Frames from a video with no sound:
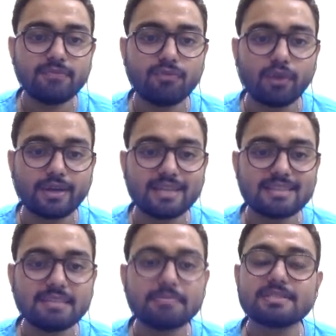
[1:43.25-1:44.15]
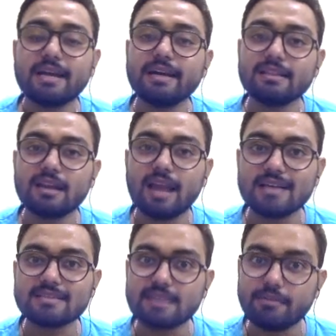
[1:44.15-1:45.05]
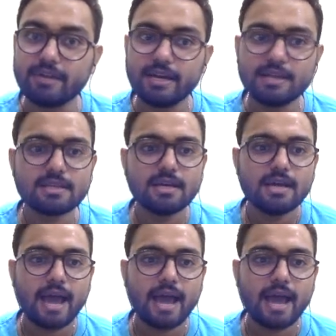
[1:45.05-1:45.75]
43% in the last 7 days